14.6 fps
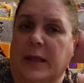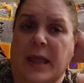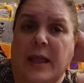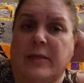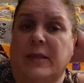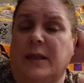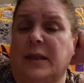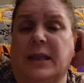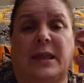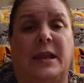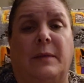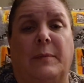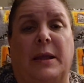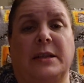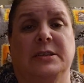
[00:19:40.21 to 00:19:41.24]
And then again, I
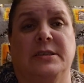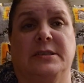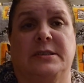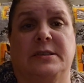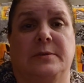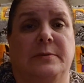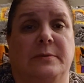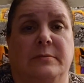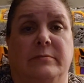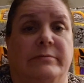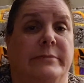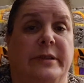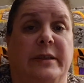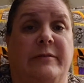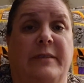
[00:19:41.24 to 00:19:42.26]
might just
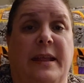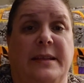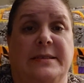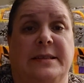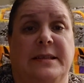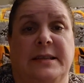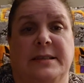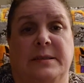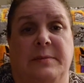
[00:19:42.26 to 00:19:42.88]
leave it as it is.